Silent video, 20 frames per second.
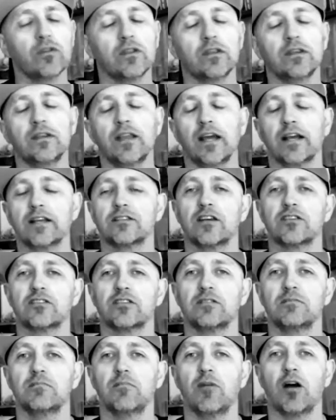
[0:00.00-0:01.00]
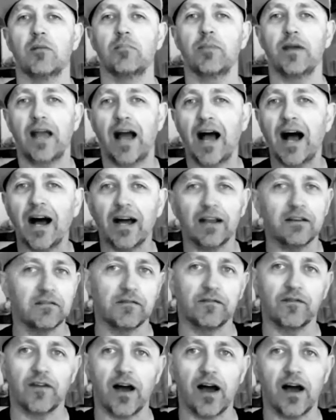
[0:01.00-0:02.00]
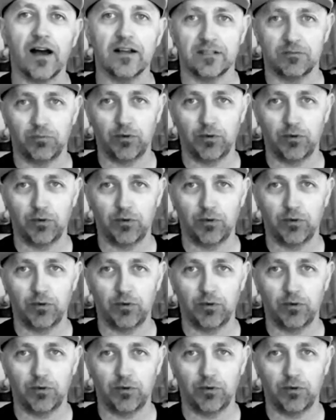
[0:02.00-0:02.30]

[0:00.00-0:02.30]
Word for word: The next session might be hard and fast.